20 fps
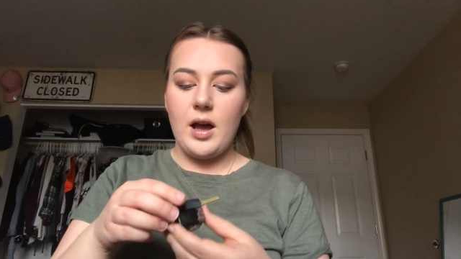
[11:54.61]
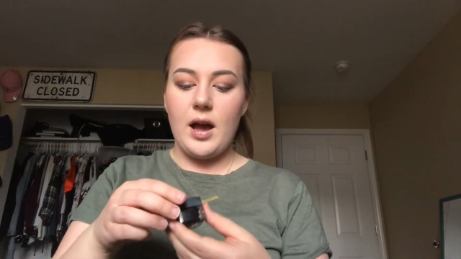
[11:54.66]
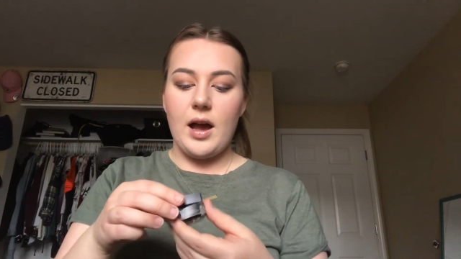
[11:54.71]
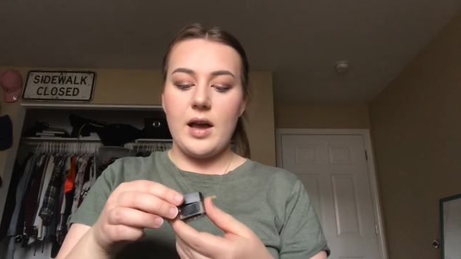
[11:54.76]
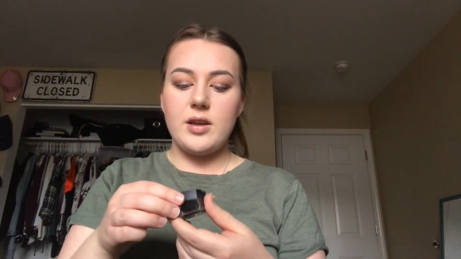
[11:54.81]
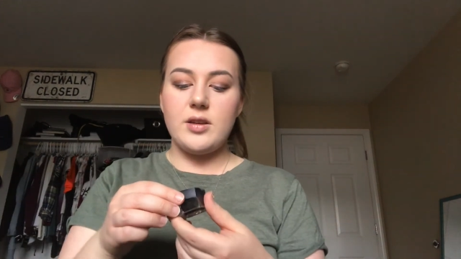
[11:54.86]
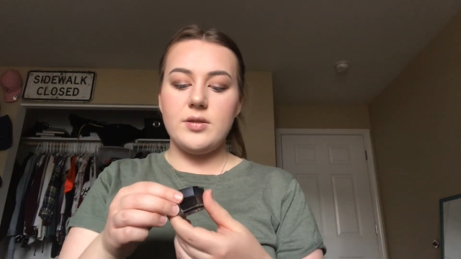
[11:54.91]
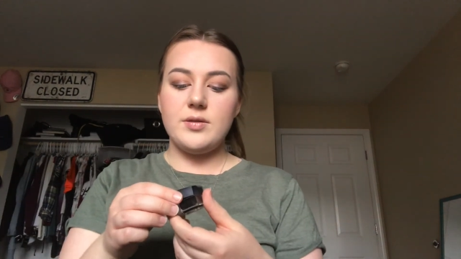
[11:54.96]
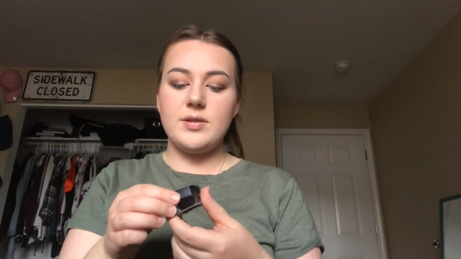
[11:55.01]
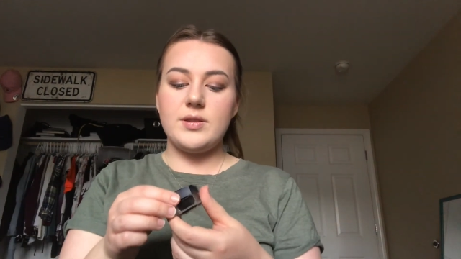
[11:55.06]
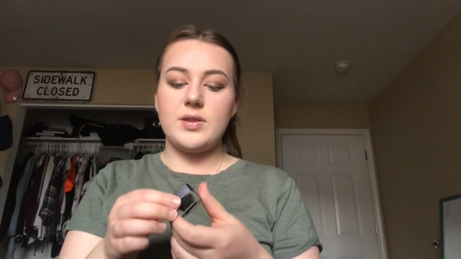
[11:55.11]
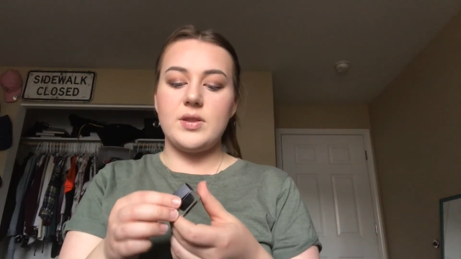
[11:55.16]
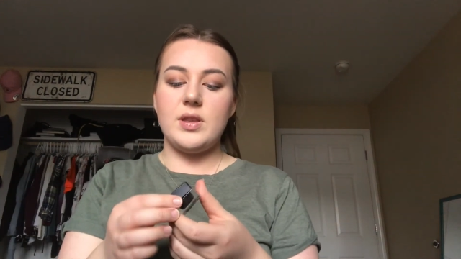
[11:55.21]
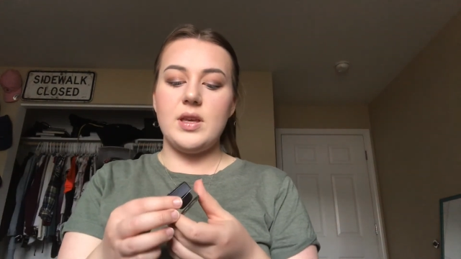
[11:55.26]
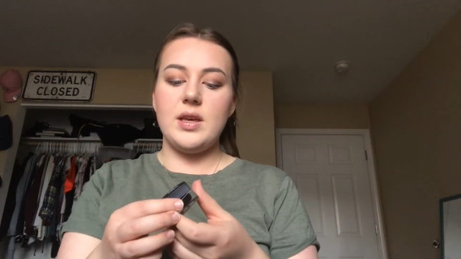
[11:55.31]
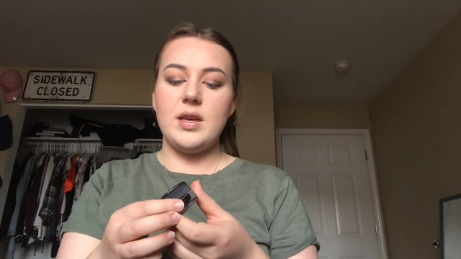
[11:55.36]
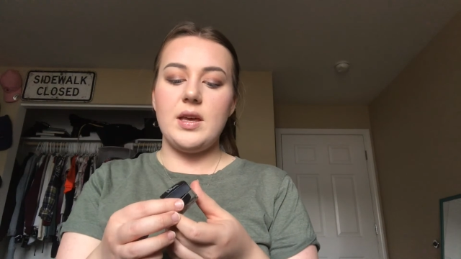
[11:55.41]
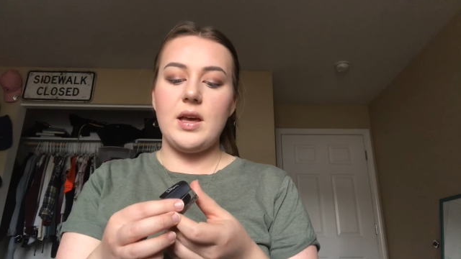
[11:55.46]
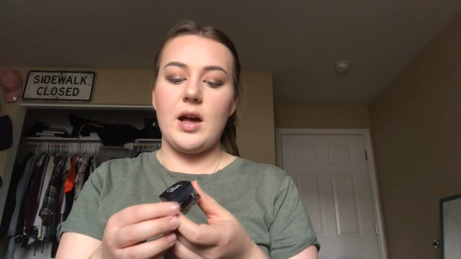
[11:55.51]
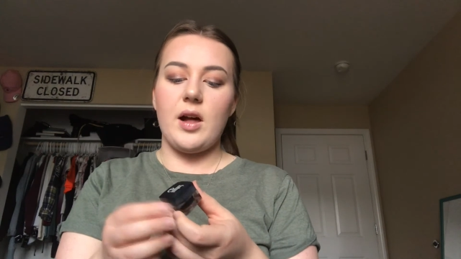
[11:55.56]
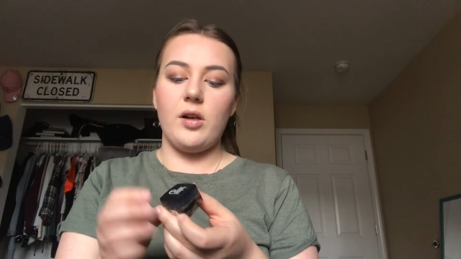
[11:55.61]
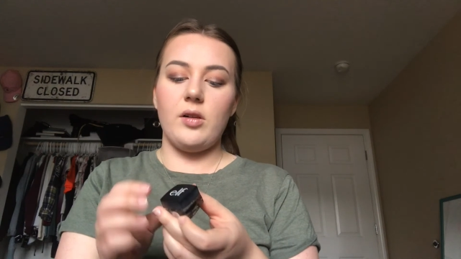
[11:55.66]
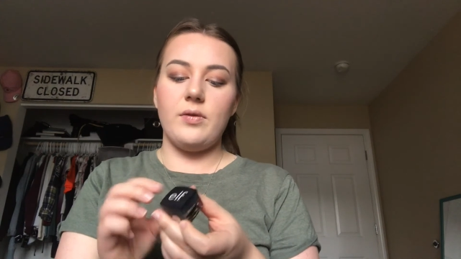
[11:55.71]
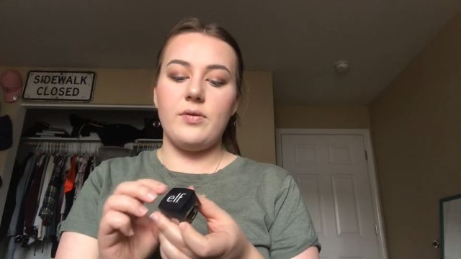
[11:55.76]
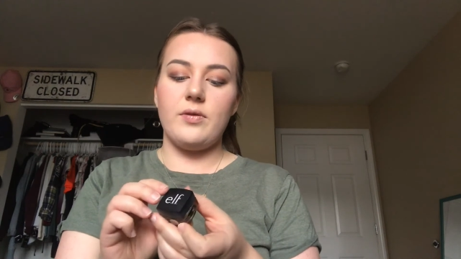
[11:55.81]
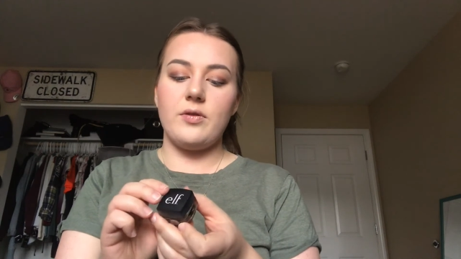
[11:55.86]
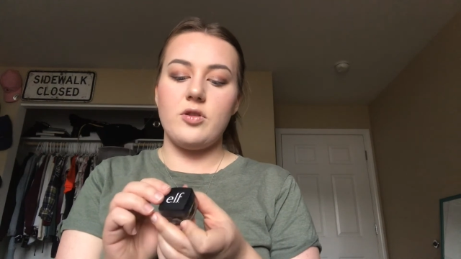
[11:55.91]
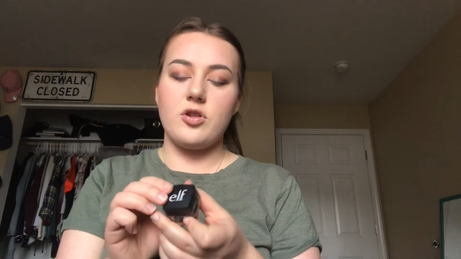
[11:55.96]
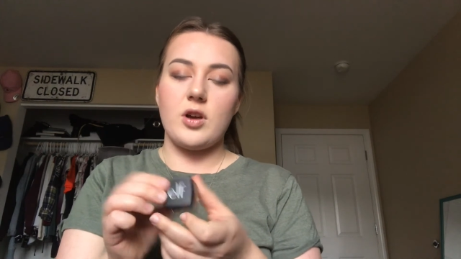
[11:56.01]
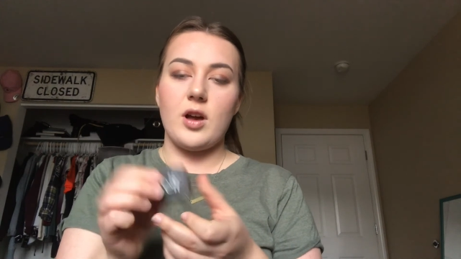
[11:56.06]
I use the
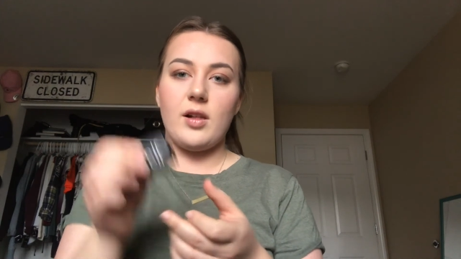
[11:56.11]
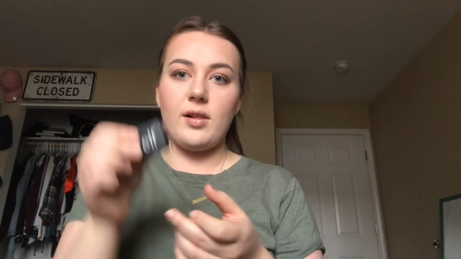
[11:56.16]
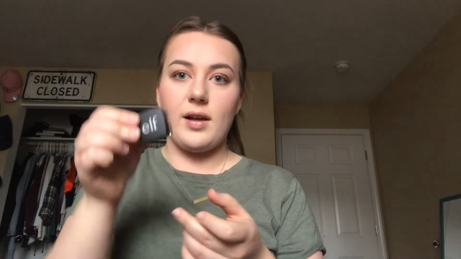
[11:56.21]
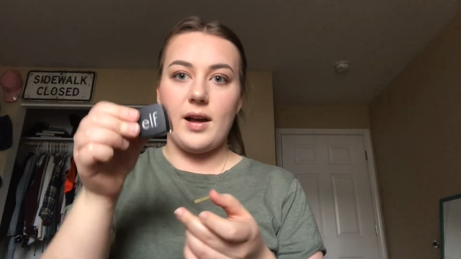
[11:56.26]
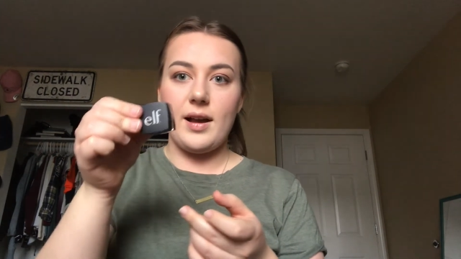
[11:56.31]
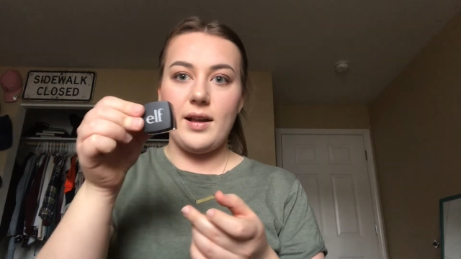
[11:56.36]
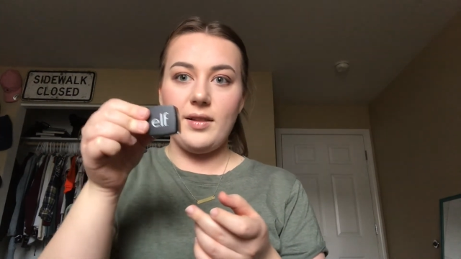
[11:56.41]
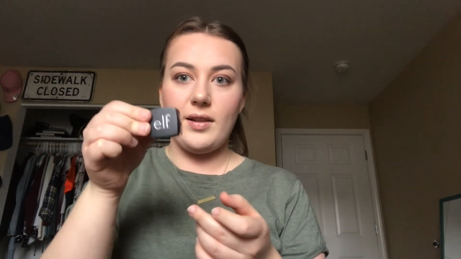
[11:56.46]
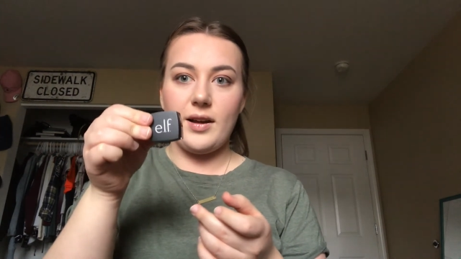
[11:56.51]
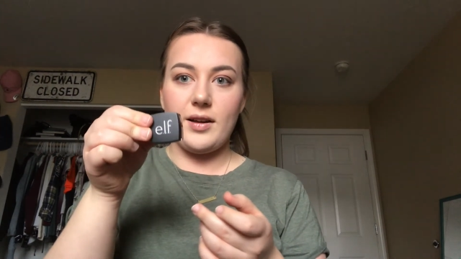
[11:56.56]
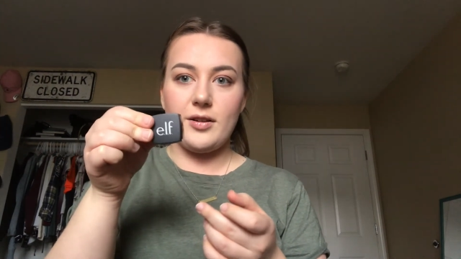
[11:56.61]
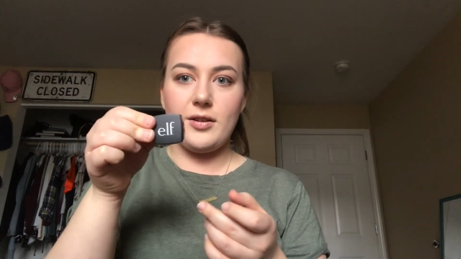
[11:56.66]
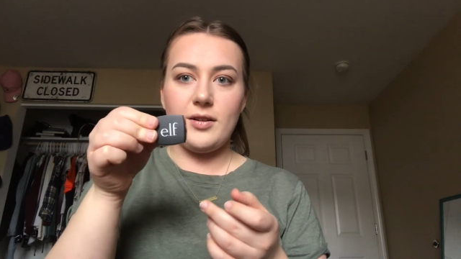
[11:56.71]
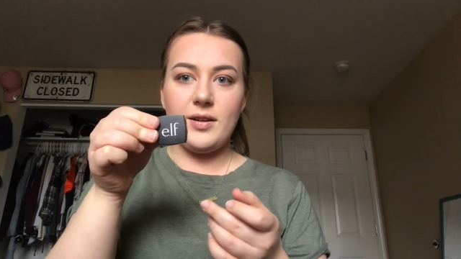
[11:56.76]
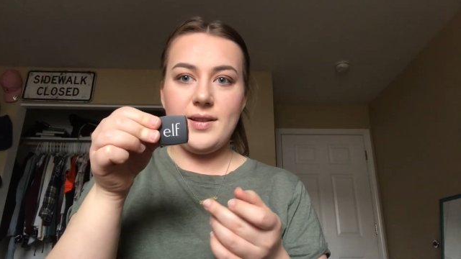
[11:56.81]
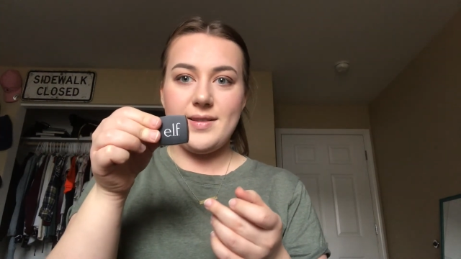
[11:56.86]
e.l.f. gel eyeliner.